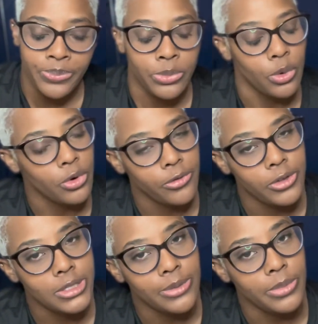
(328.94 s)
or
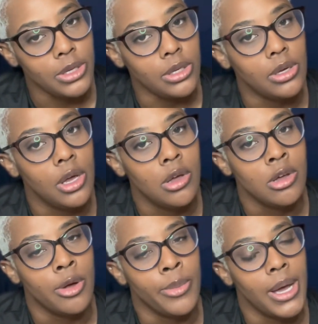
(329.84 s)
visit me
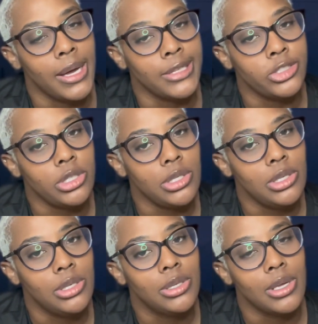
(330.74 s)
on my IG
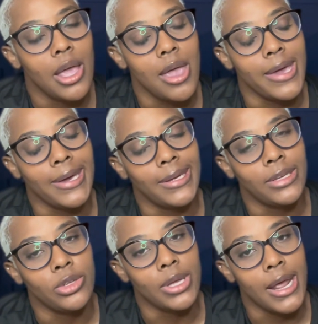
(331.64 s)
and
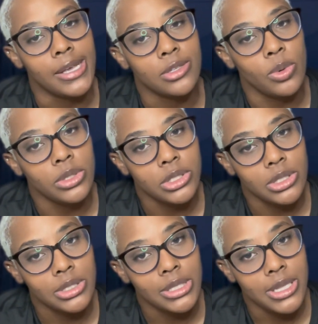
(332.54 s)
you can ask
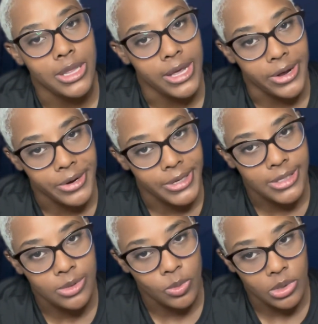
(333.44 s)
questions there
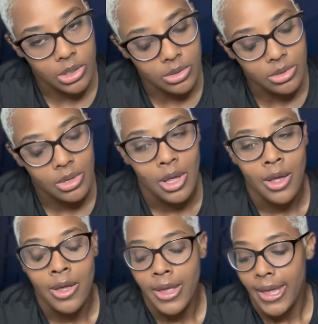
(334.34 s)
as well.
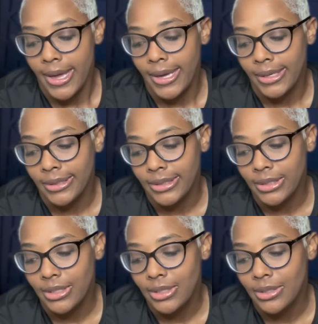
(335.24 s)

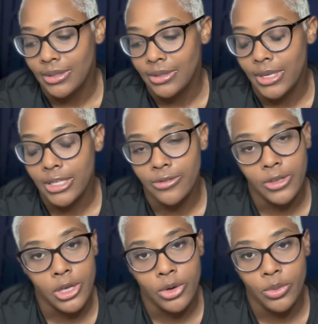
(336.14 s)
And next
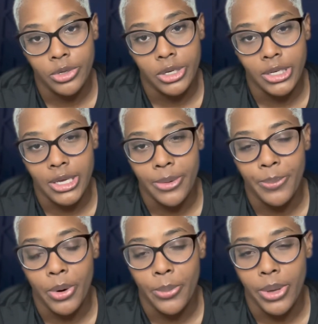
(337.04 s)
video, we're going to get
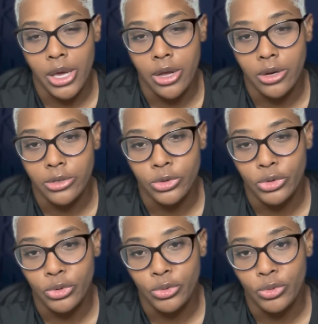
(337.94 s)
prepared
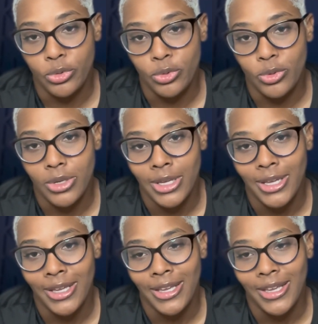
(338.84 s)
to
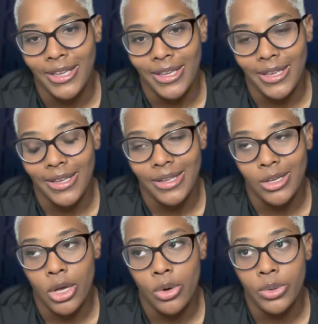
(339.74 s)

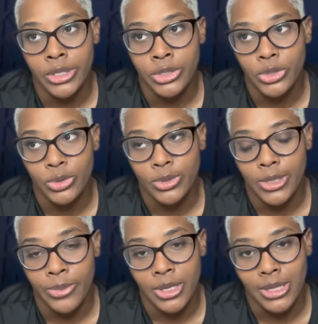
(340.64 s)
go into some
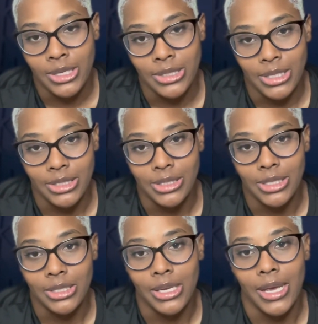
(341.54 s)
of the things that's
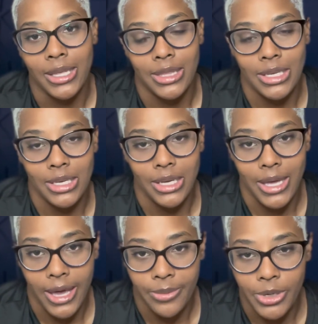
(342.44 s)
done at the
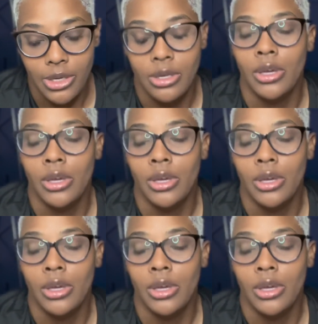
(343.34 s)
academy.